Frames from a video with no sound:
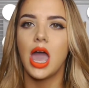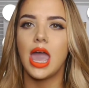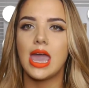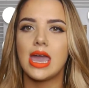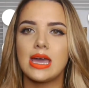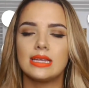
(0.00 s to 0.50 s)

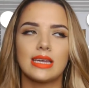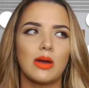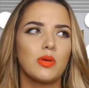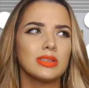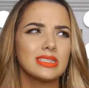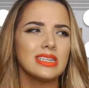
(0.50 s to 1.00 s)
And I
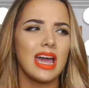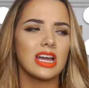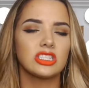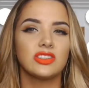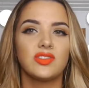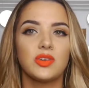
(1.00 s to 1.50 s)
was gonna
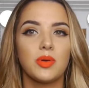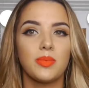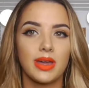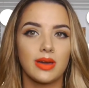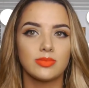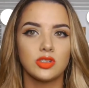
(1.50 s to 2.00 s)
actually film my
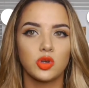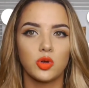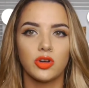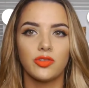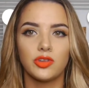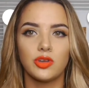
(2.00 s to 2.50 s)
makeup
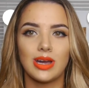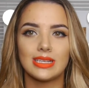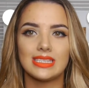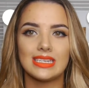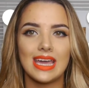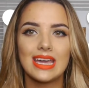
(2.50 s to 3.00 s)
tutorial for you
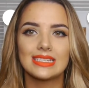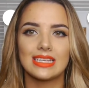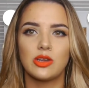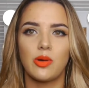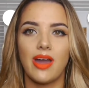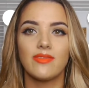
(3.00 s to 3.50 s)
guys today because
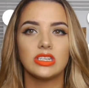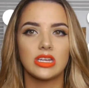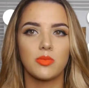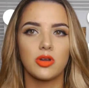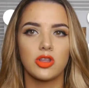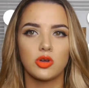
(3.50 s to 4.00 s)
I know I haven't
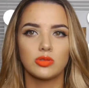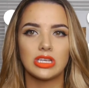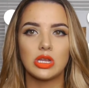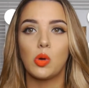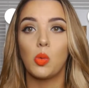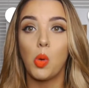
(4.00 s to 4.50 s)
done one of those
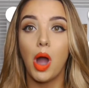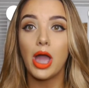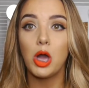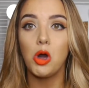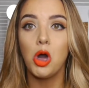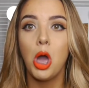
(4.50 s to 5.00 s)
in a
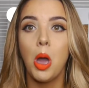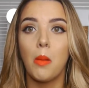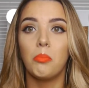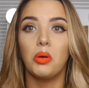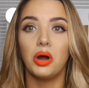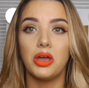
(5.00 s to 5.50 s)
while,
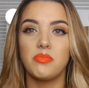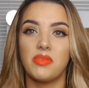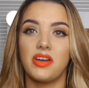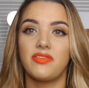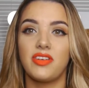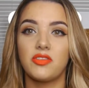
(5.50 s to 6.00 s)
but
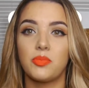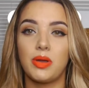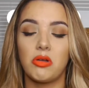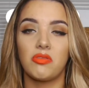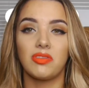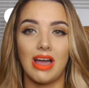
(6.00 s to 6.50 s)
my favorite
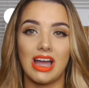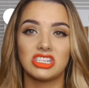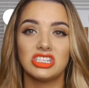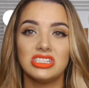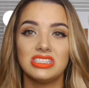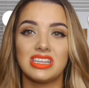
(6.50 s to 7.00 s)
pair of
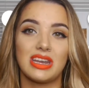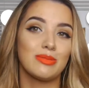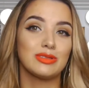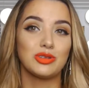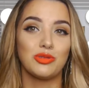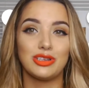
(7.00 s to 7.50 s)
lashes that I
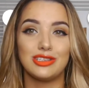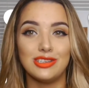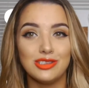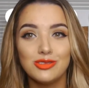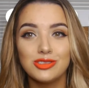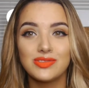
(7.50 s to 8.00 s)
was going to
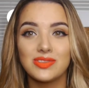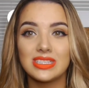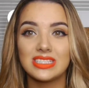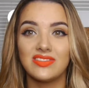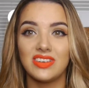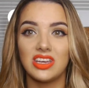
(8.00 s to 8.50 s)
use for
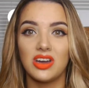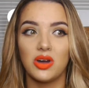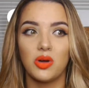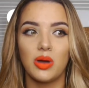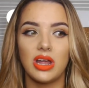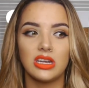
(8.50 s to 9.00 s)
this
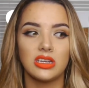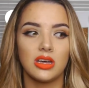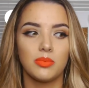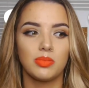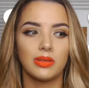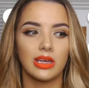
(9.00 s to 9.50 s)
video ended
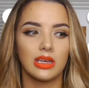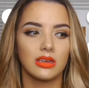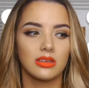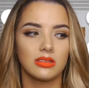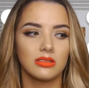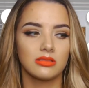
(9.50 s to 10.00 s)
up
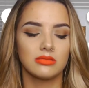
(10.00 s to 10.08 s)
like